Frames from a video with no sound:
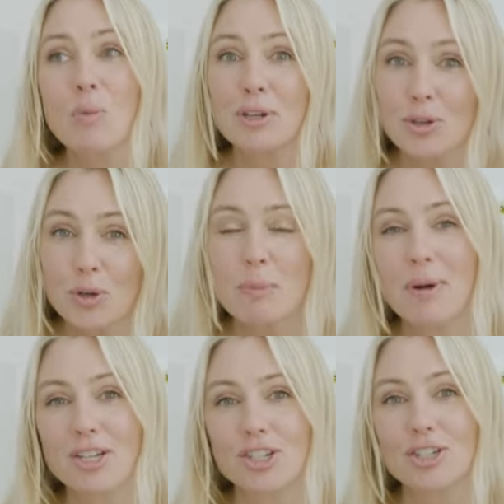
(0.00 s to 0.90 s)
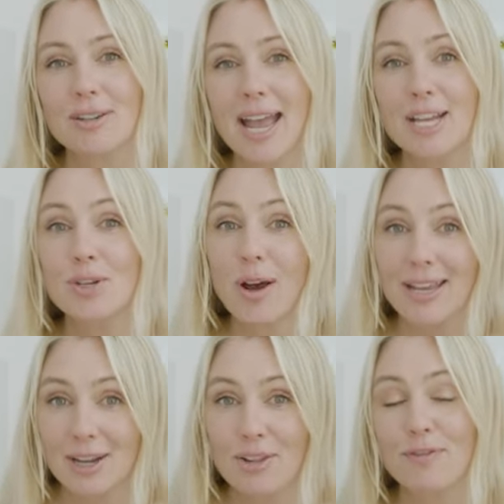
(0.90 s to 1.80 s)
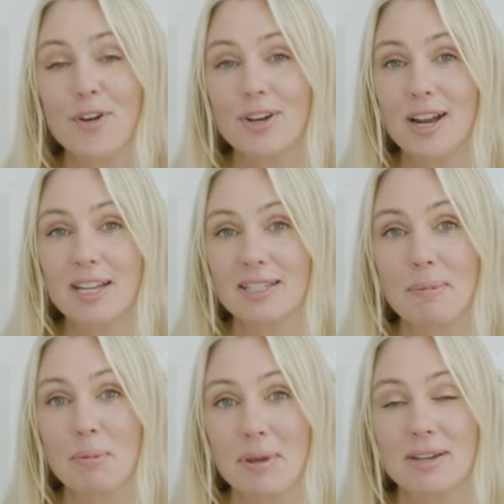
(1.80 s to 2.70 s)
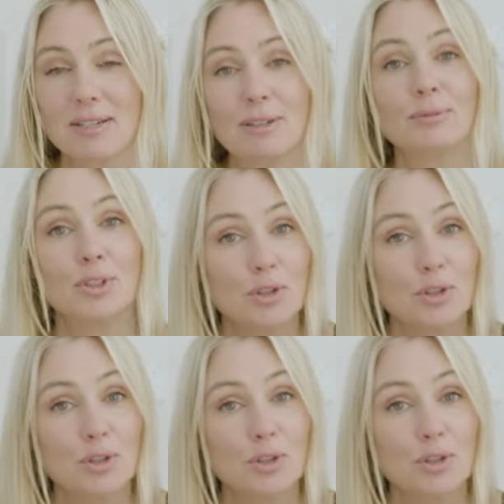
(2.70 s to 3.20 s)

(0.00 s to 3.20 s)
When you do a budget and you get on the phone and hustle up a better deal,